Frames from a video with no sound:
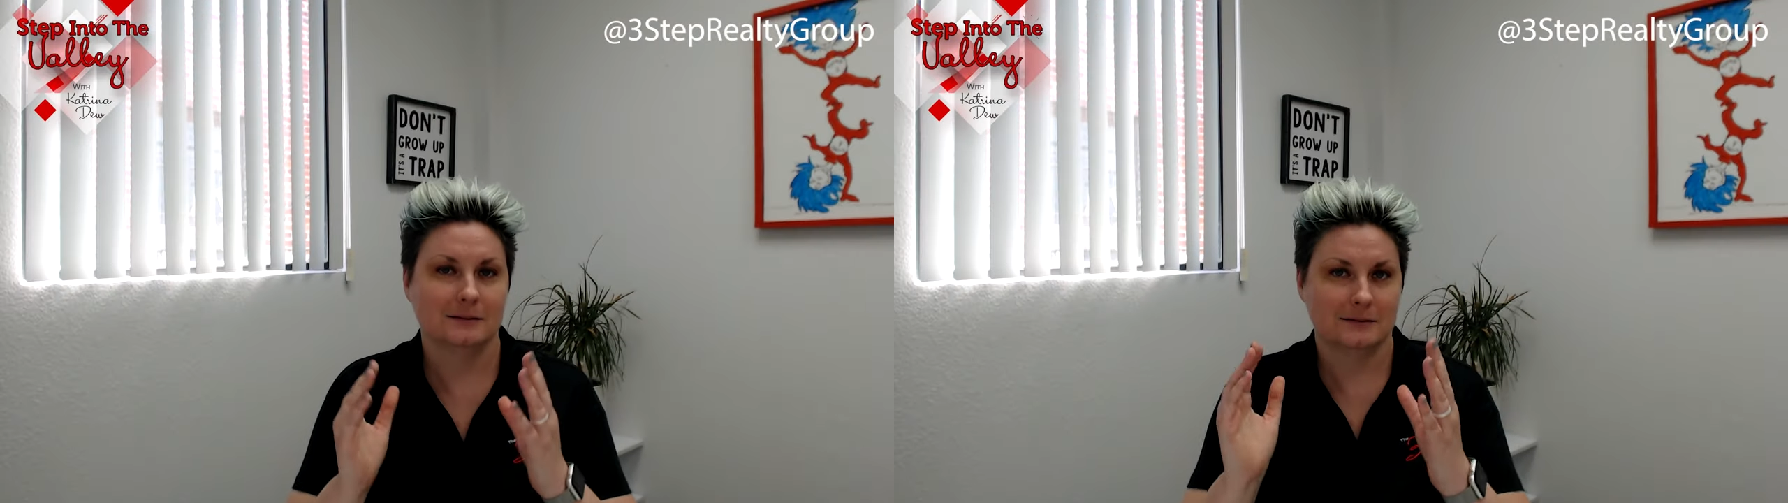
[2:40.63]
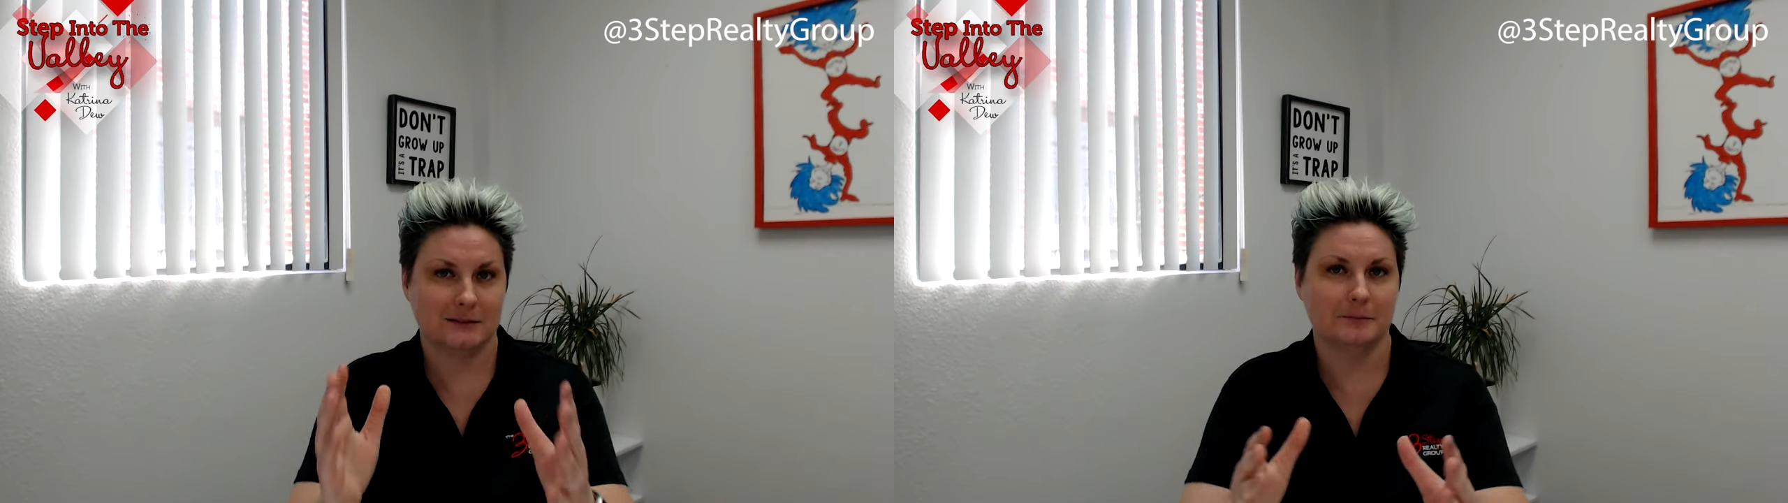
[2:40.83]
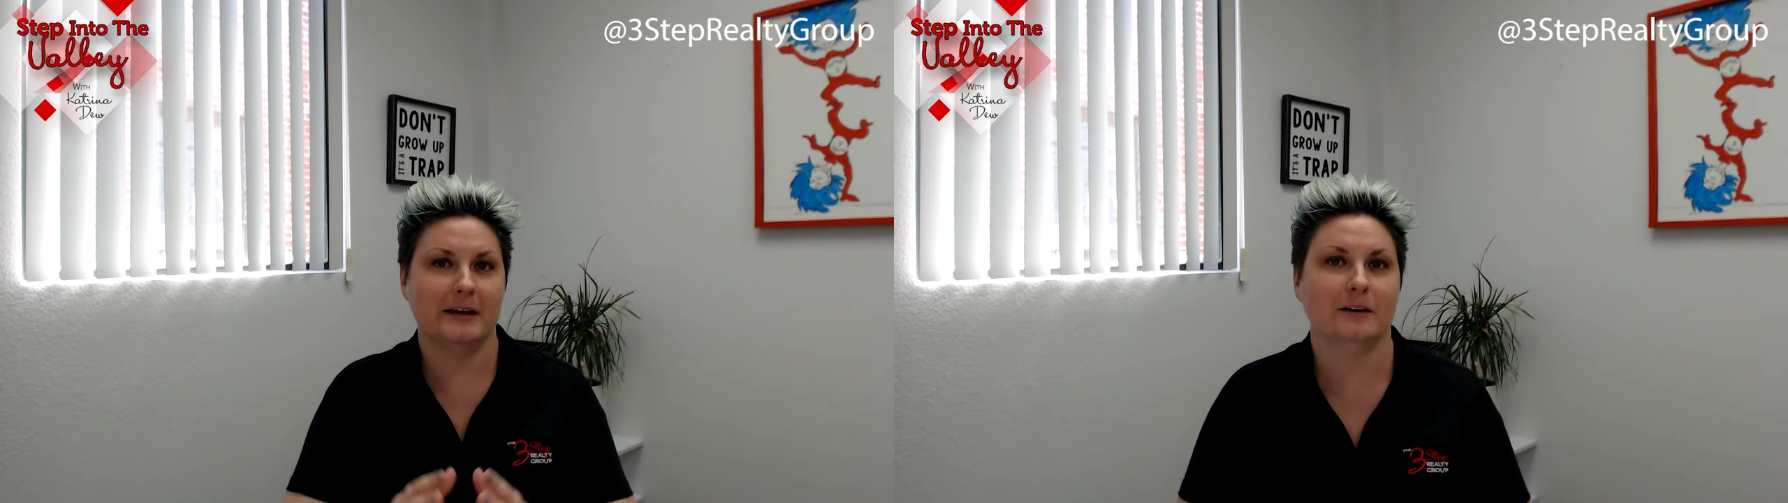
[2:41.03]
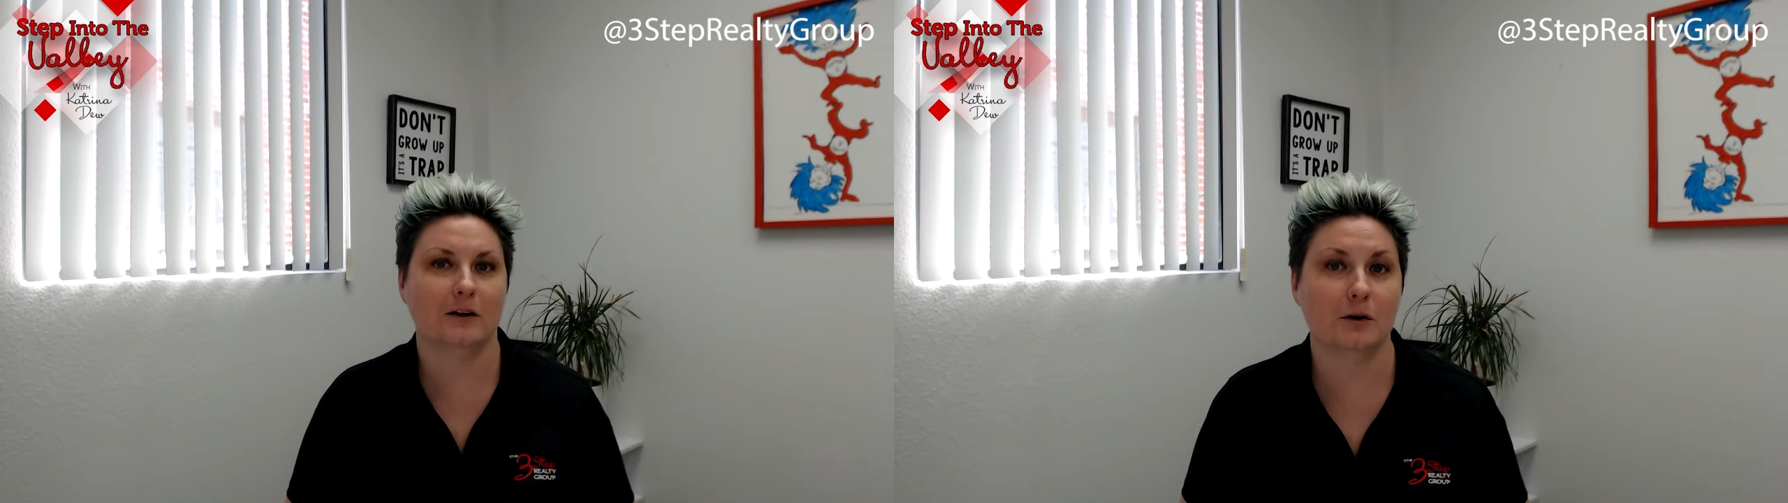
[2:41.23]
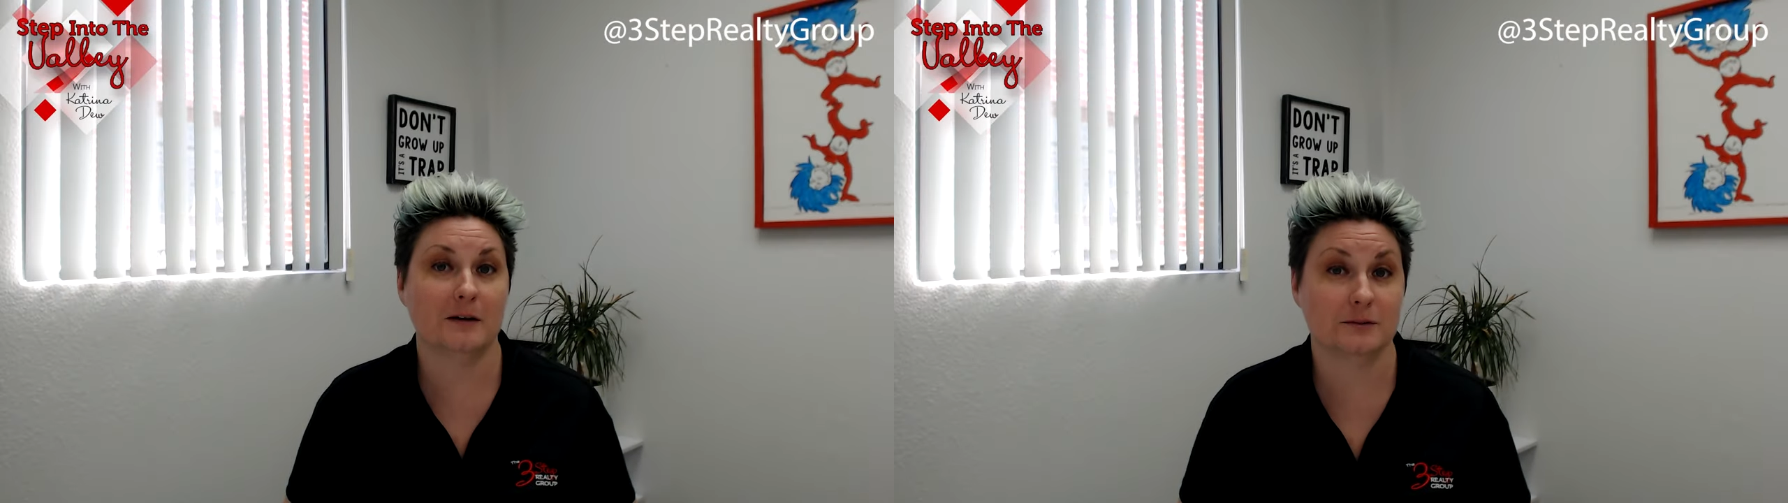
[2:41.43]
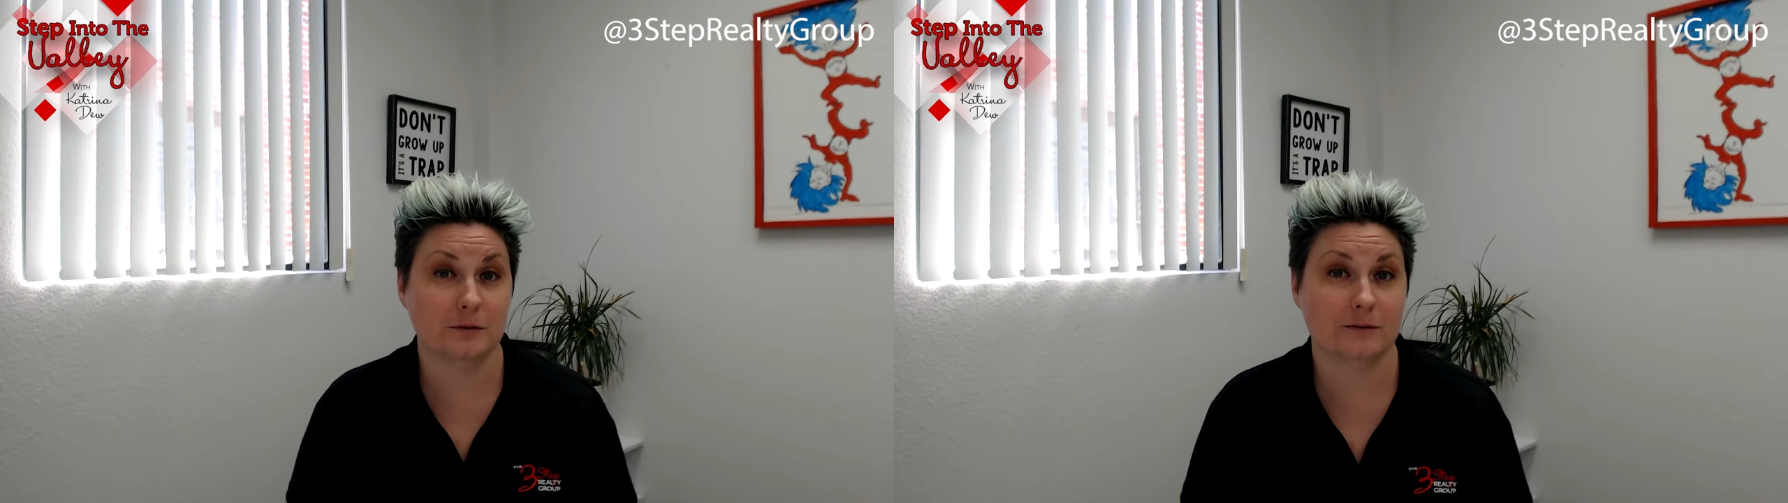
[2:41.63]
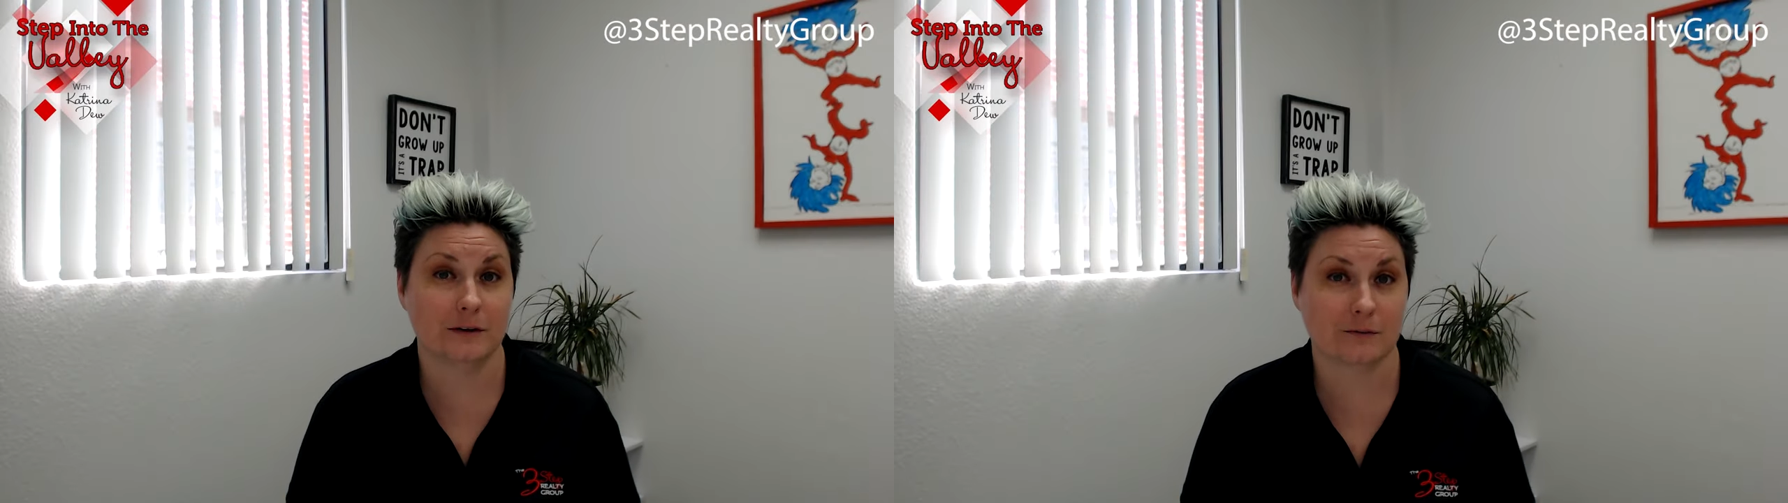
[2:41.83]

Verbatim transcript: to make your home as move-in